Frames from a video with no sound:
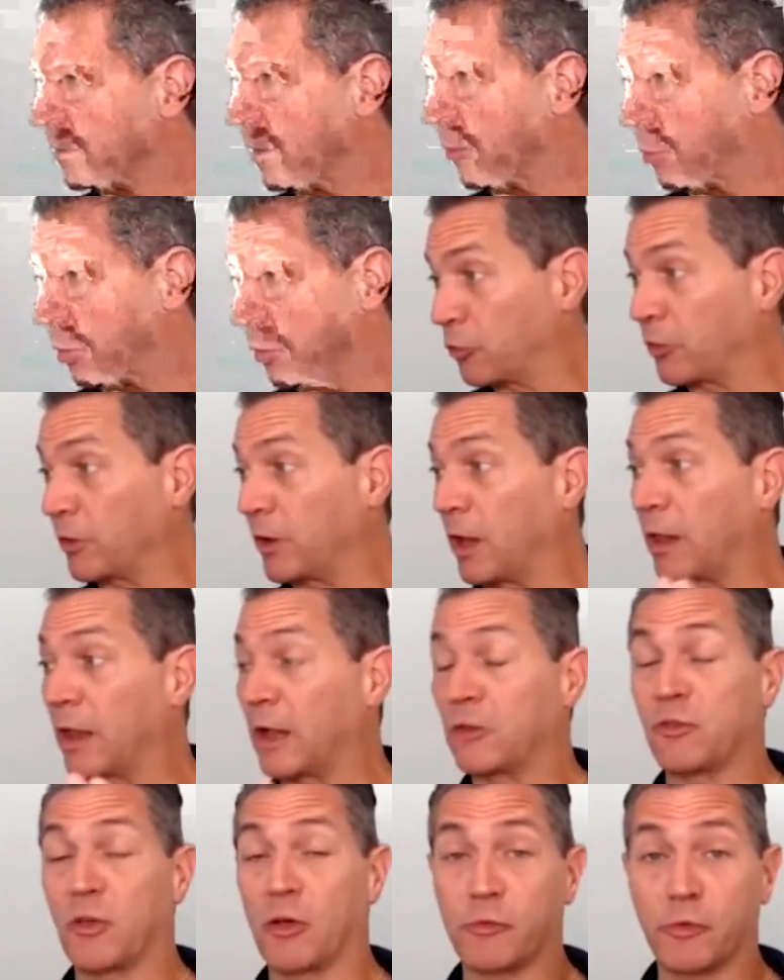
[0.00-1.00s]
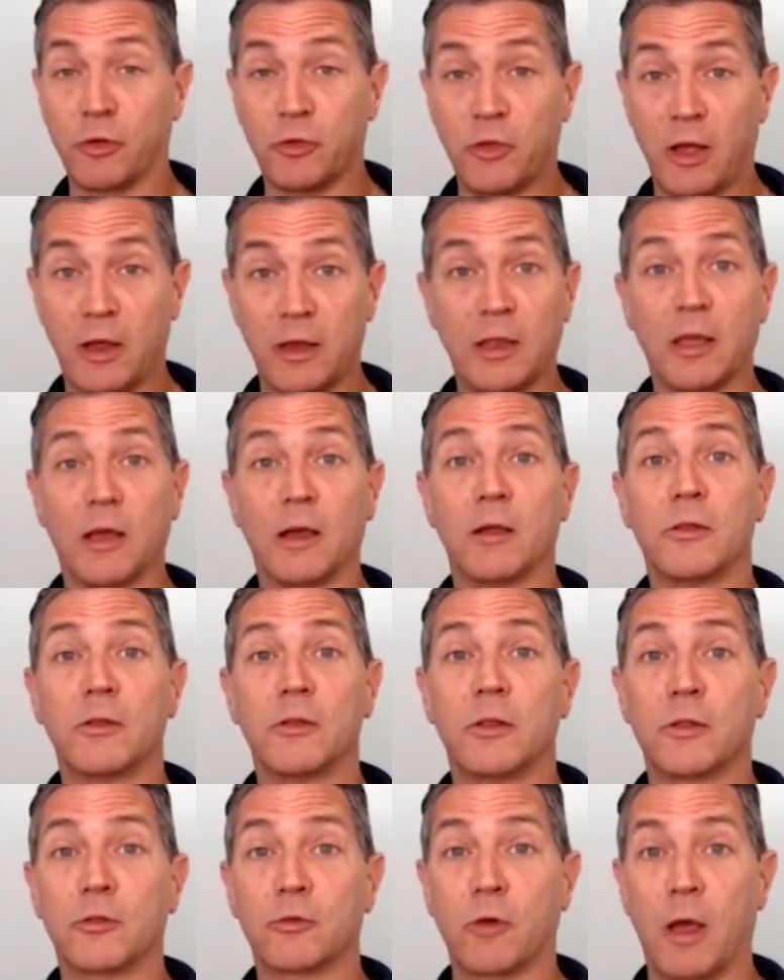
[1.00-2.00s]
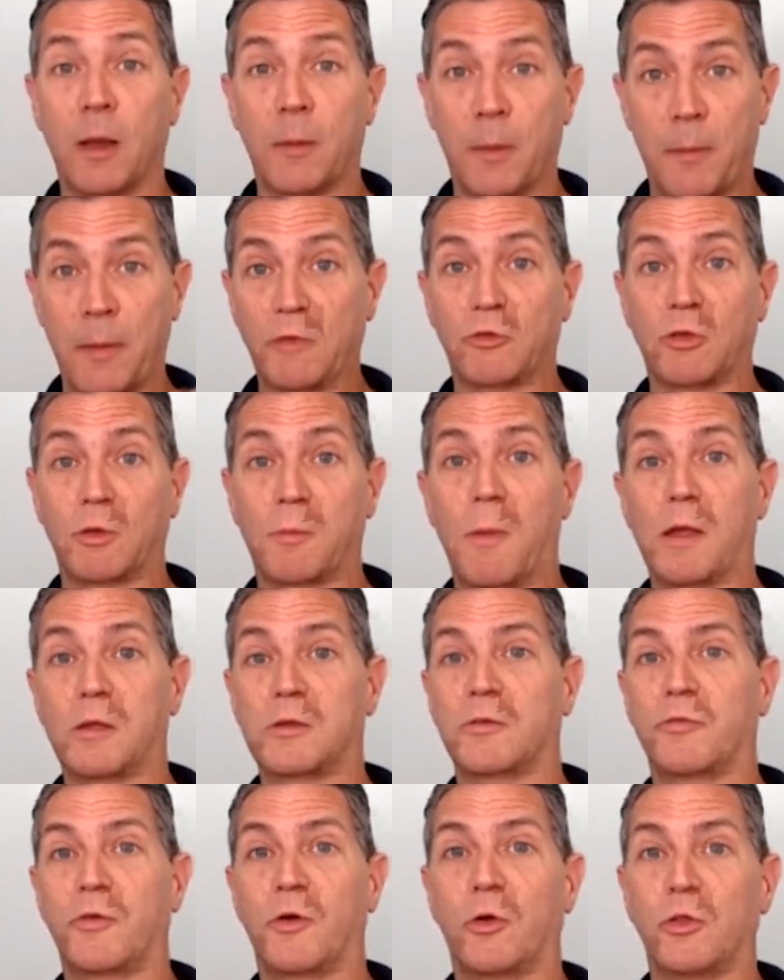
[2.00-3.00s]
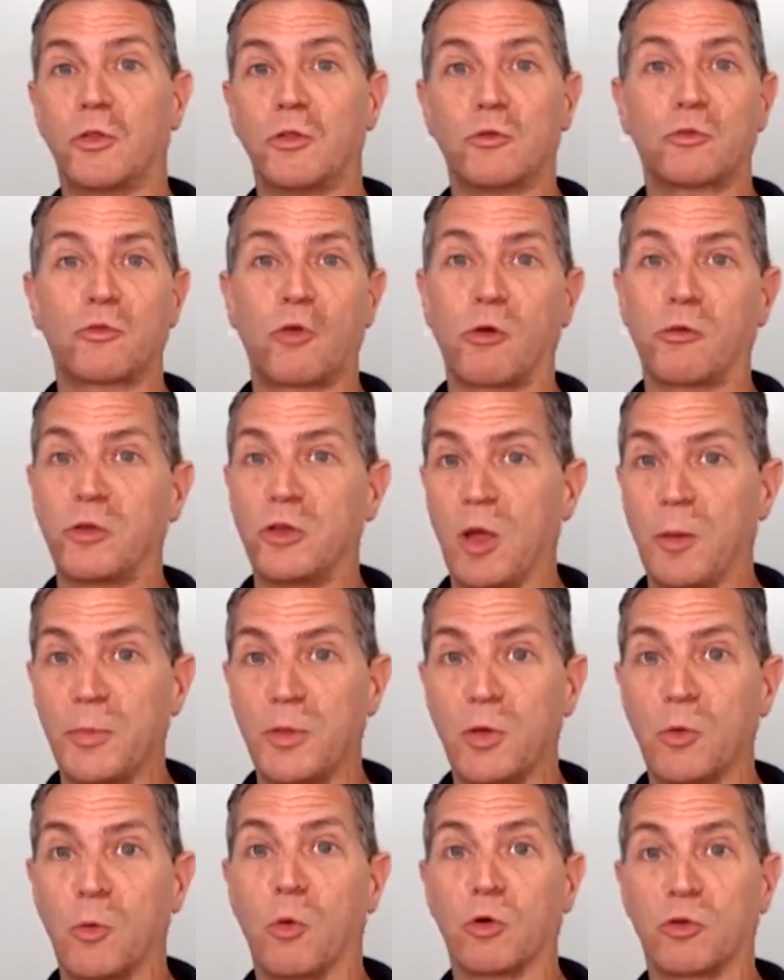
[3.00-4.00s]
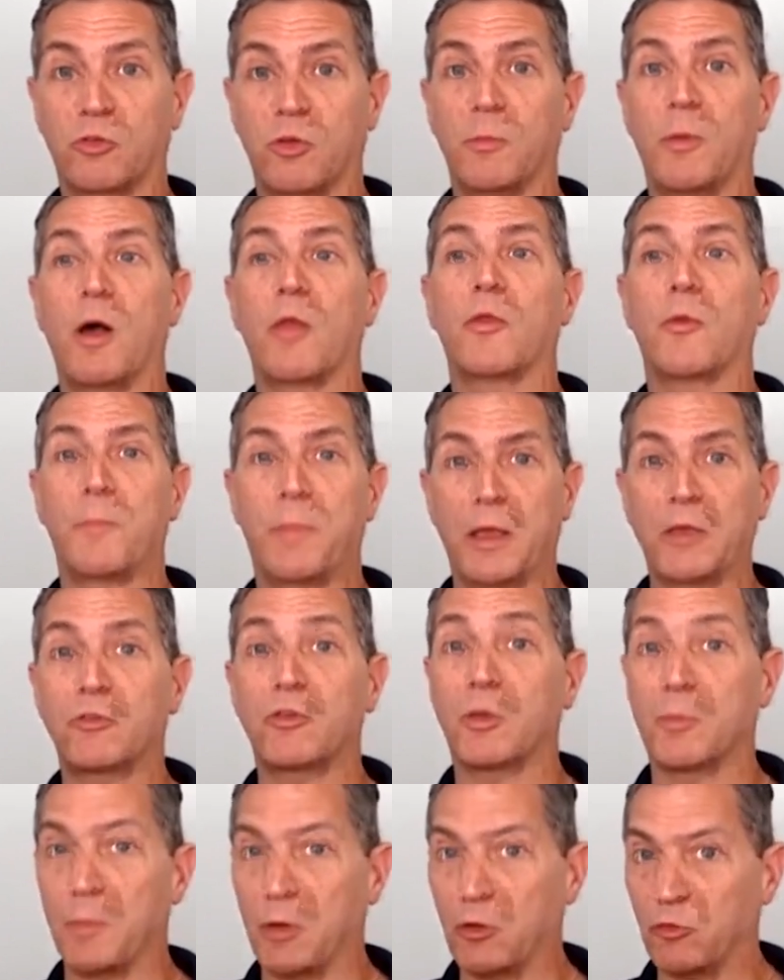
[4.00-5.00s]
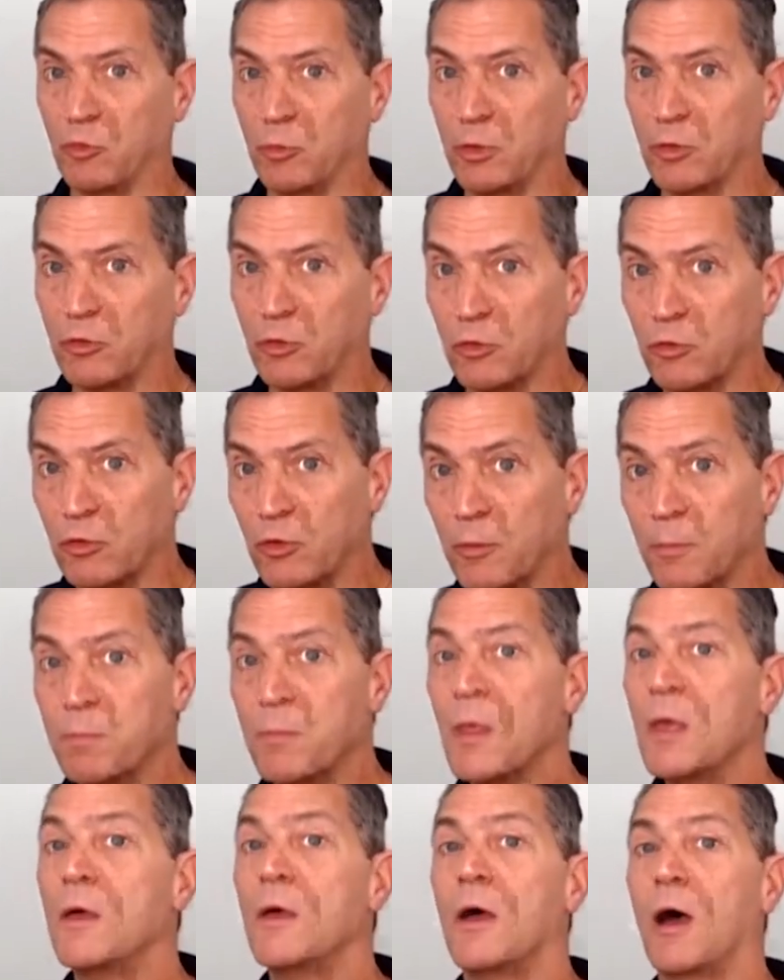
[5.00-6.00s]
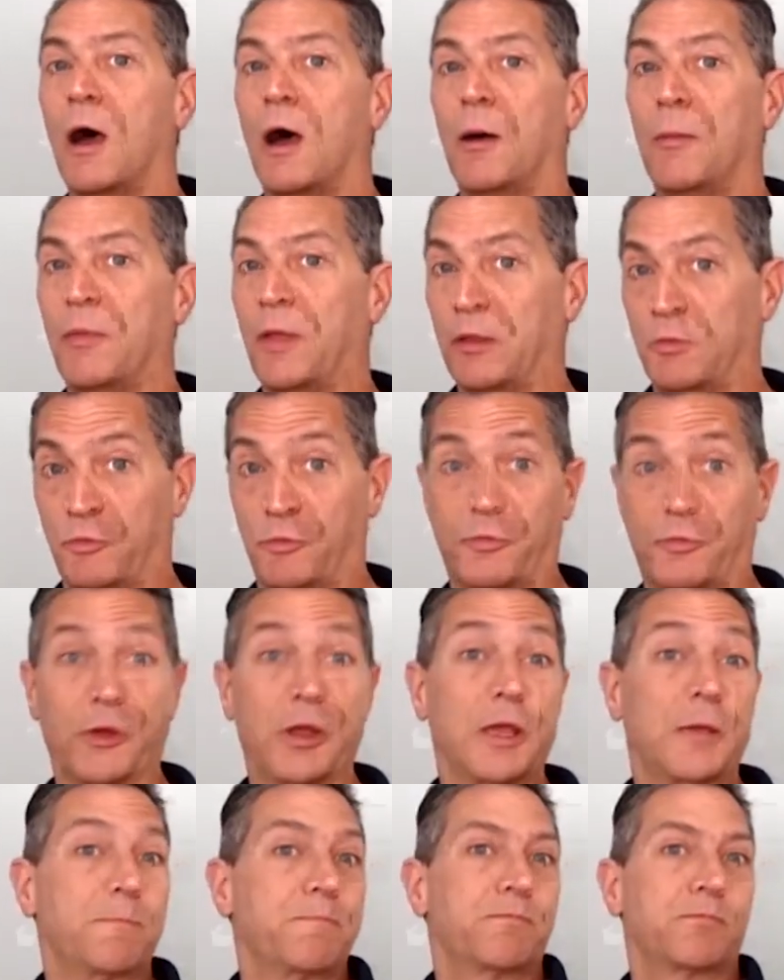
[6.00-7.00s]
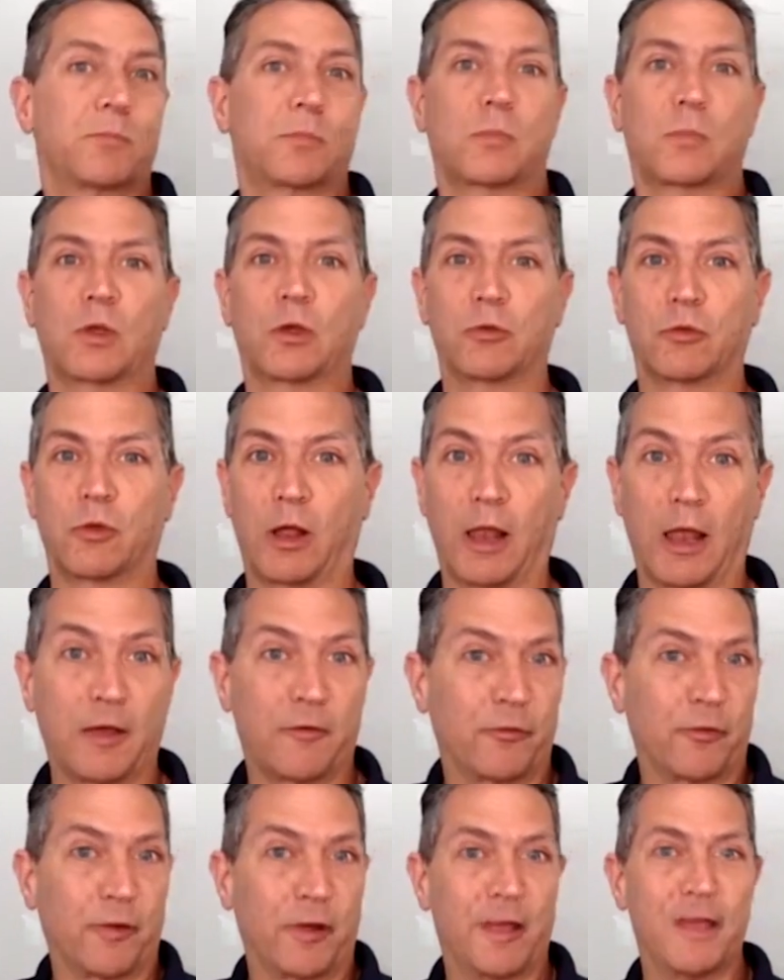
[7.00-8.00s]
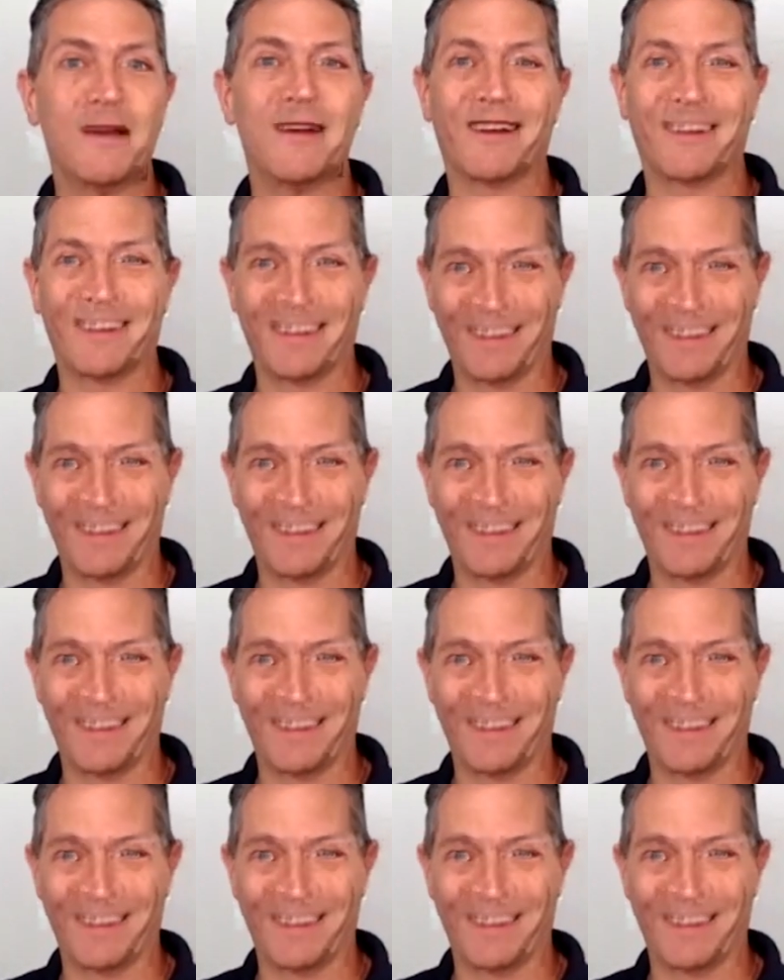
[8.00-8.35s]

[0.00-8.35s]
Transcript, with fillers: You know, personally, I like Jeffrey's idea. Let's grab a basic microphone and use REW or some other basic measurement system um, that's free because I like free.